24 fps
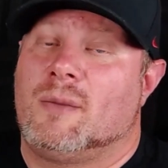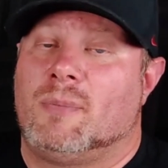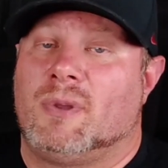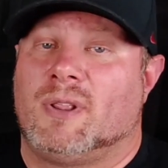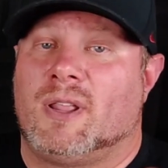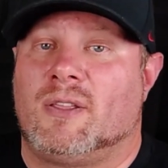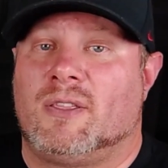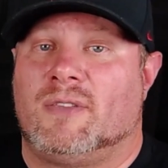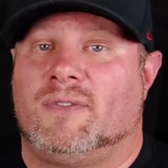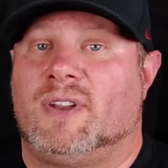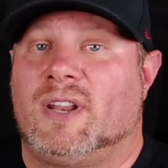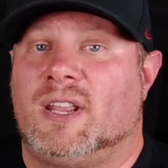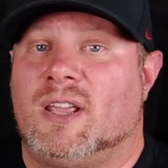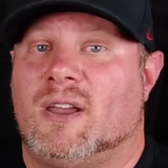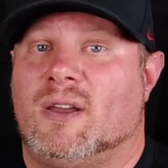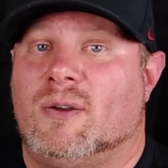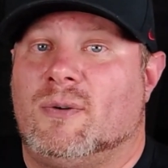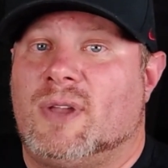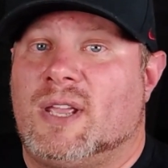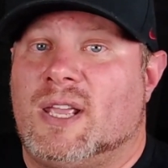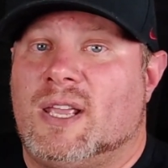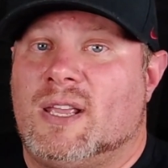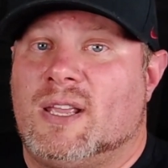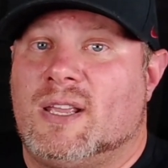Below the
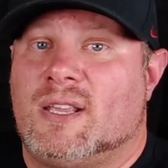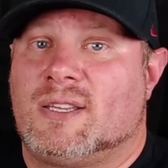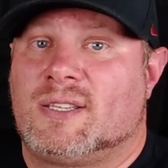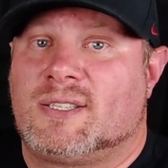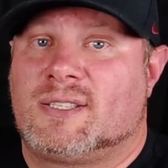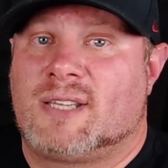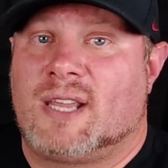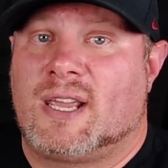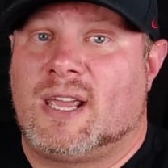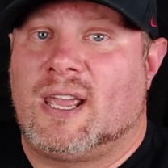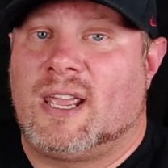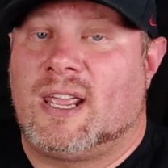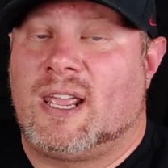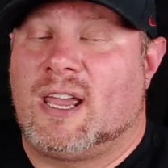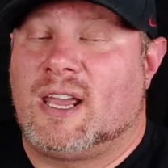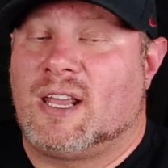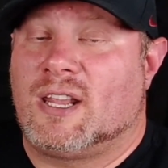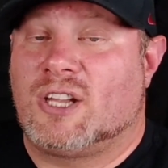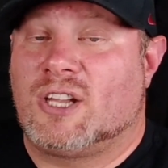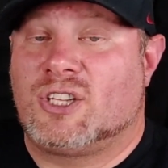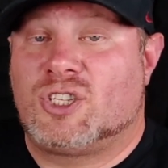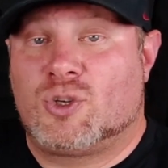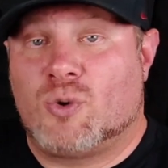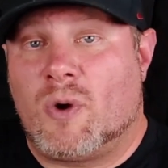video is a,
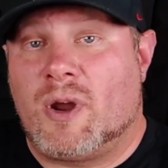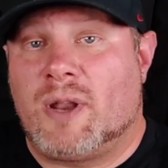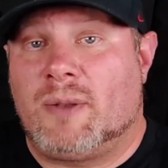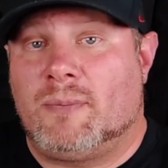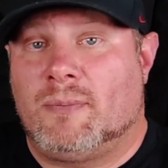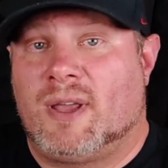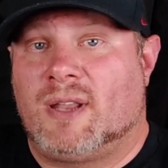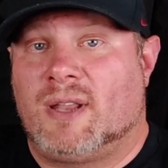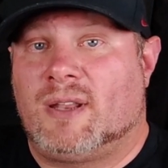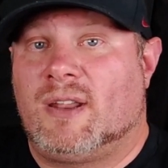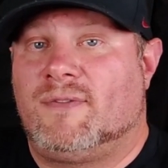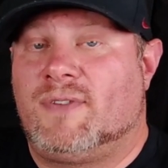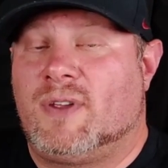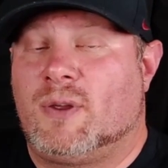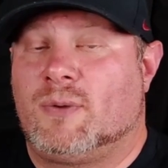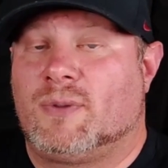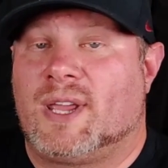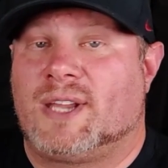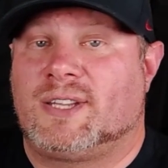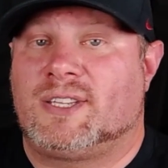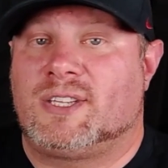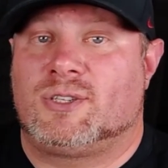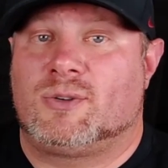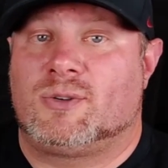a join button if you
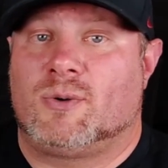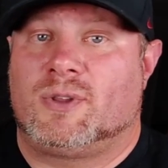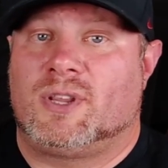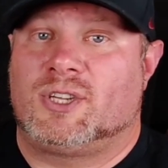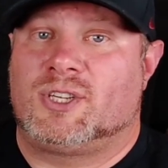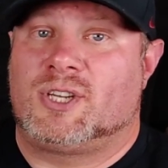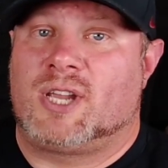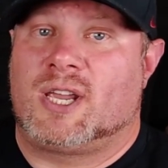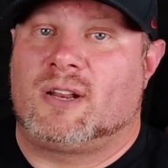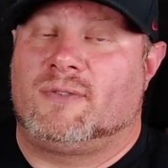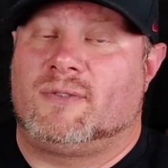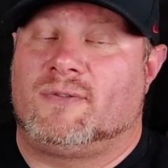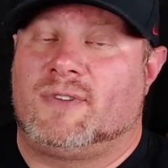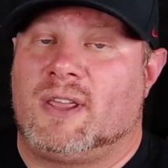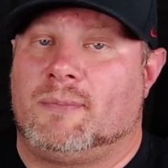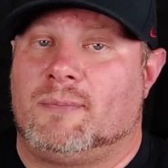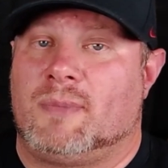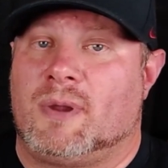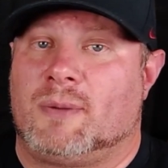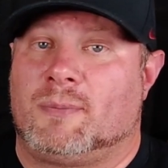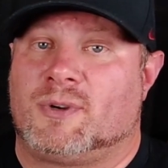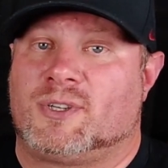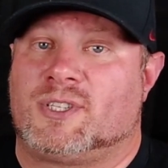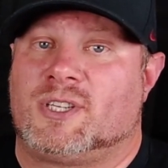would like to join the channel
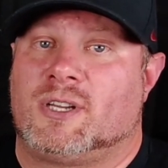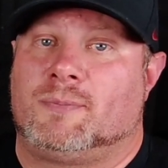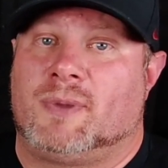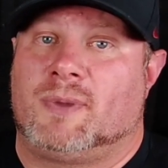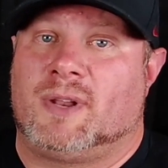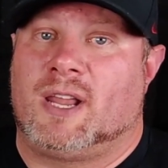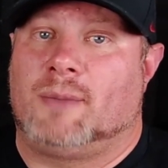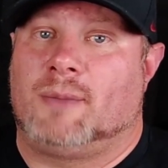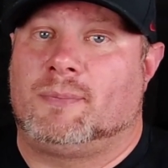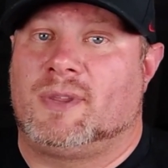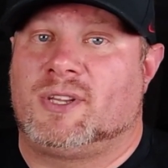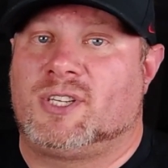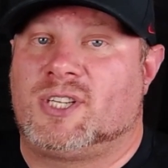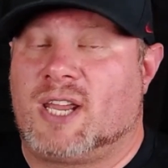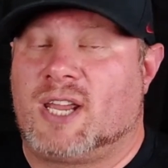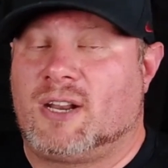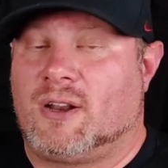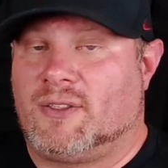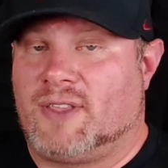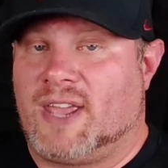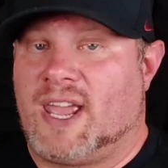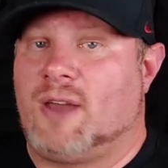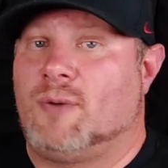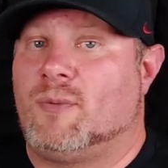via membership and help the
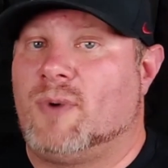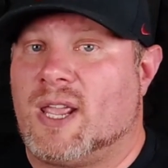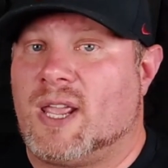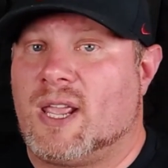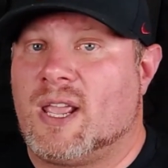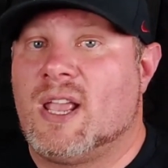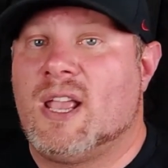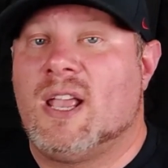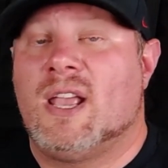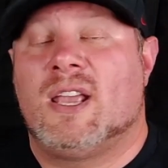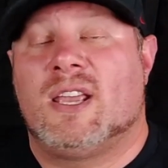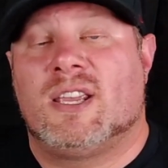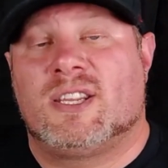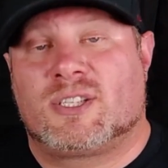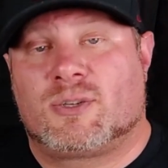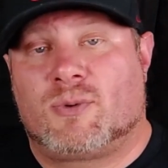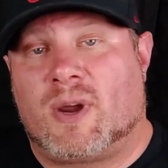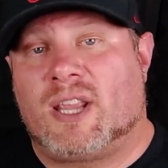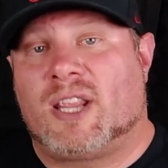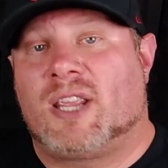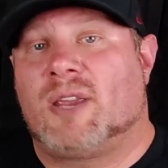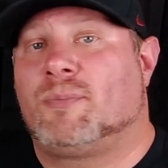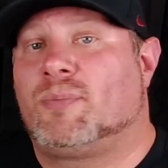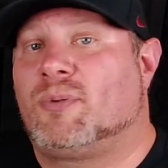channel that way. It's
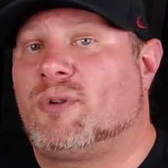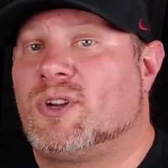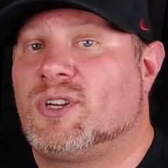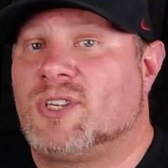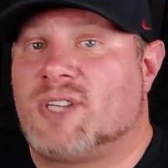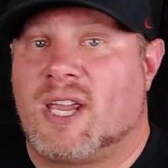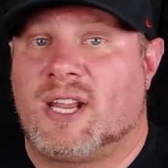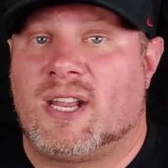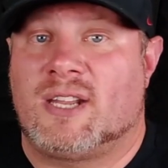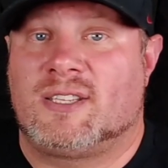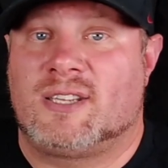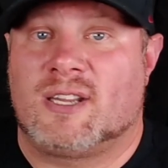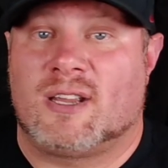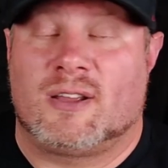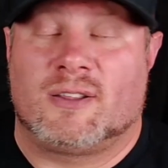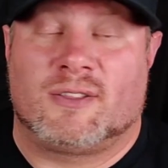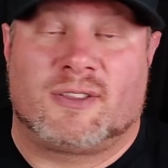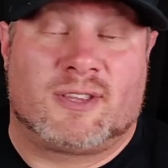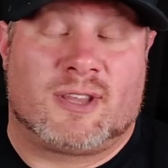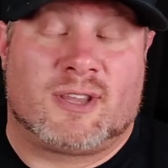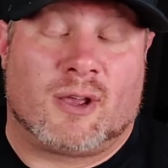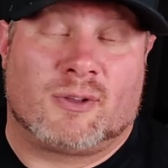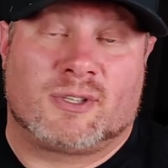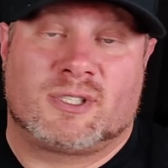greatly appreciated
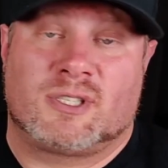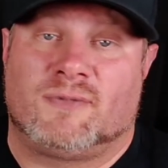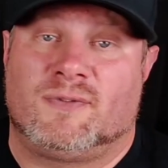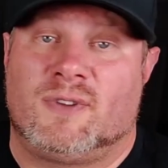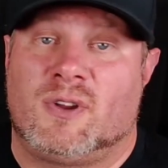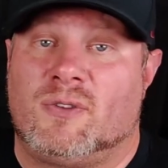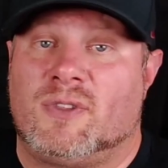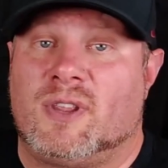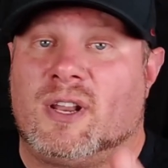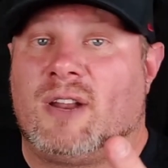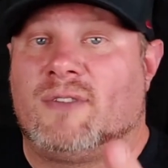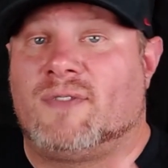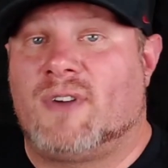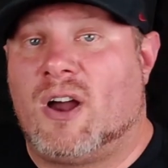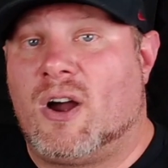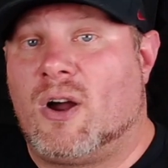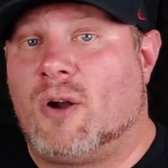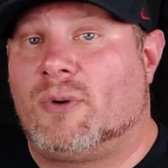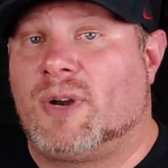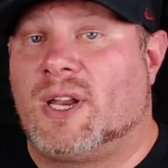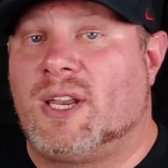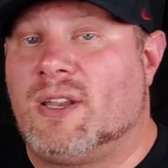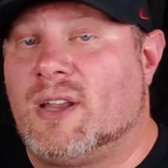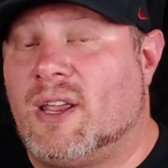to those of you that have
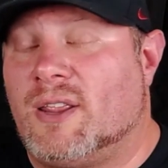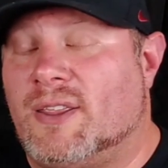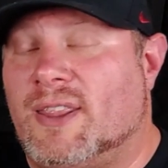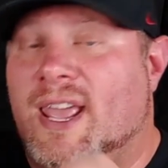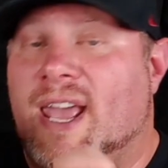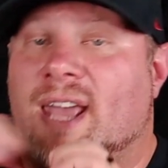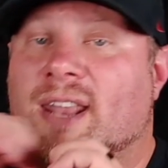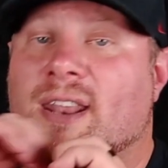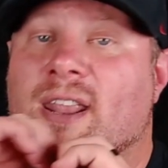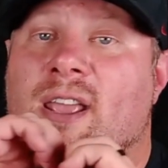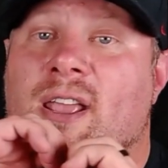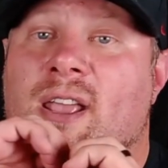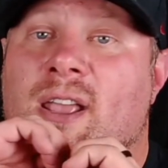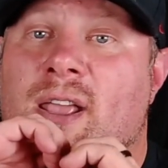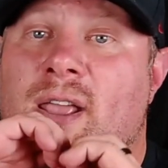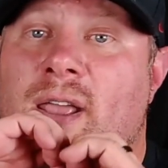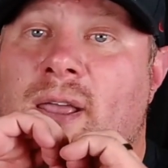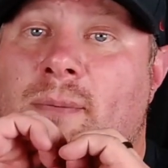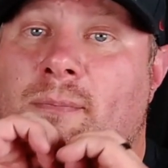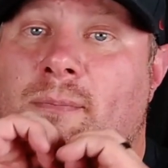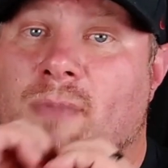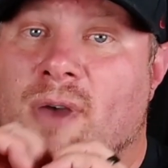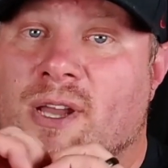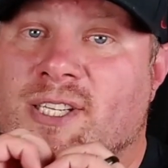already done that.
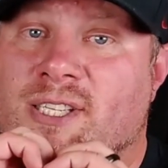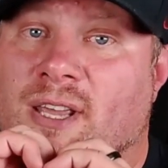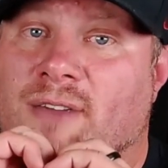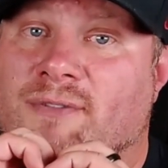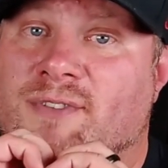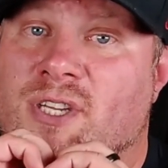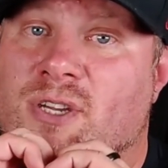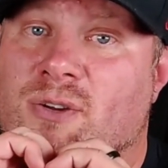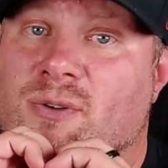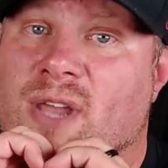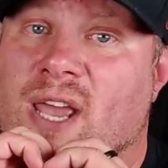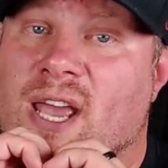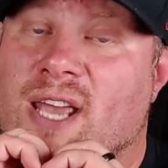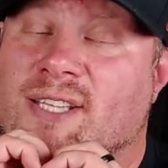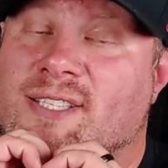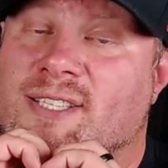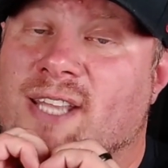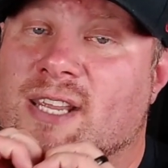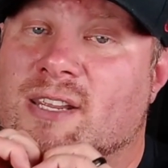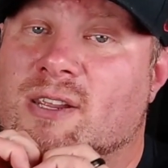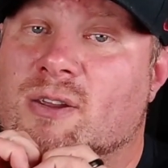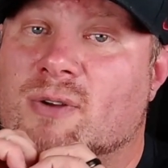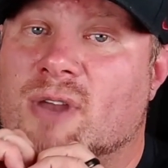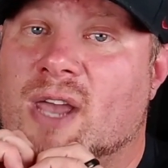Much love to you
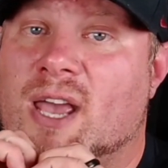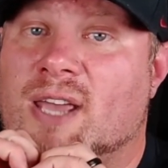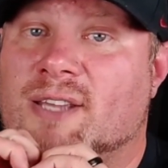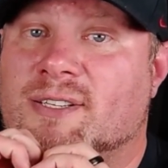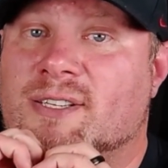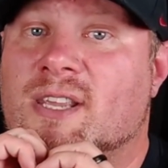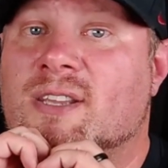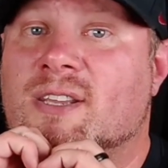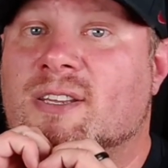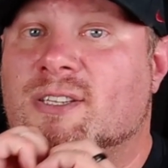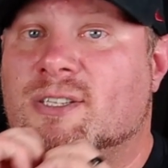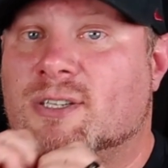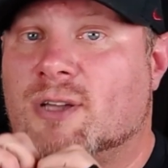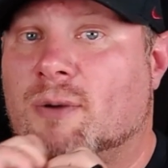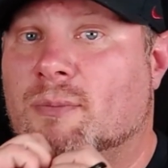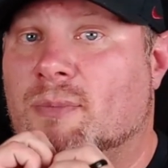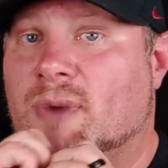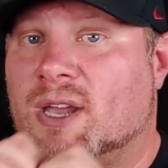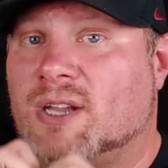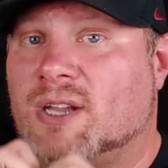guys. Thank you guys so